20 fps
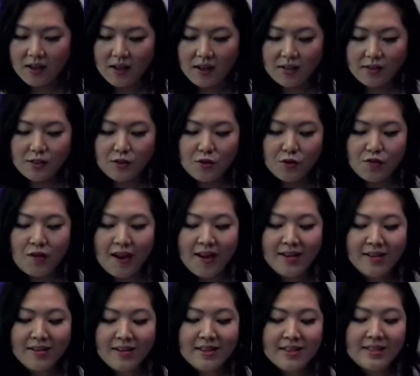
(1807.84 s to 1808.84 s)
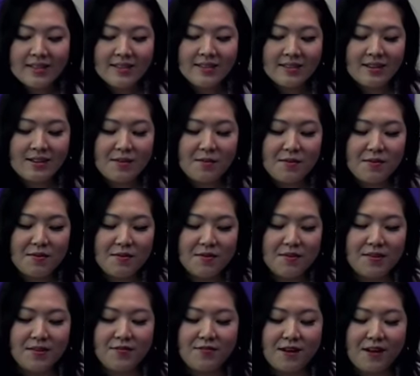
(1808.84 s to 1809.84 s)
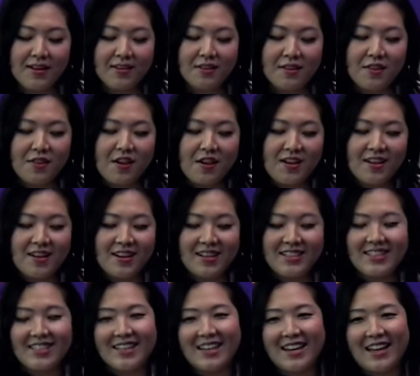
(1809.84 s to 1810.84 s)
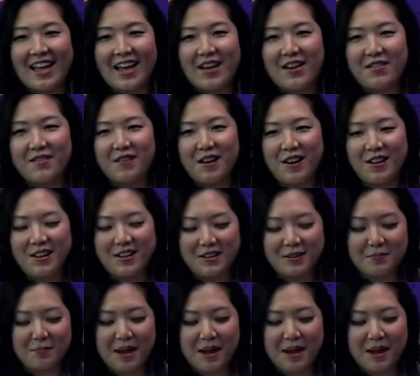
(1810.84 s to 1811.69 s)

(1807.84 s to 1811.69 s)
So finally, some of the final thought nuggets that I have on